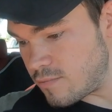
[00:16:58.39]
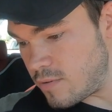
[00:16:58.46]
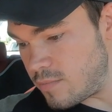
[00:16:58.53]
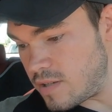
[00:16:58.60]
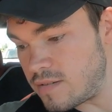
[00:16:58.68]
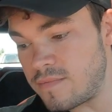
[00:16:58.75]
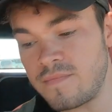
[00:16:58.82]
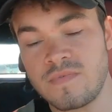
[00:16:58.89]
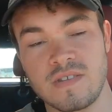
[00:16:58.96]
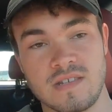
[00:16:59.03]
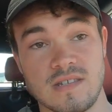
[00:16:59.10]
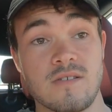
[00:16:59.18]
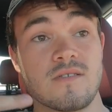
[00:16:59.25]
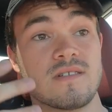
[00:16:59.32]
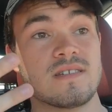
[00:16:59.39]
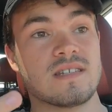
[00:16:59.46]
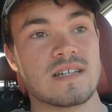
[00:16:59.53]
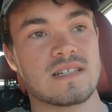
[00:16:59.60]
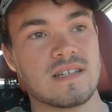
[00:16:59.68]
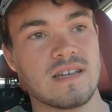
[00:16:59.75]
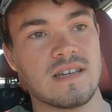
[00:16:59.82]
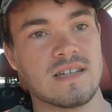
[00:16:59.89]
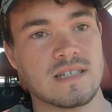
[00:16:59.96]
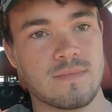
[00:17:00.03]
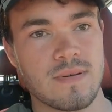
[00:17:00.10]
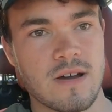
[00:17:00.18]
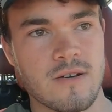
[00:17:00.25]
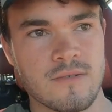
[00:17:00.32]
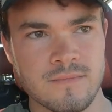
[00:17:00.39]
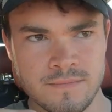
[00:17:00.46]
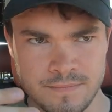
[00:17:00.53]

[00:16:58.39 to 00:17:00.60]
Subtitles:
woman. 0 to 60 is about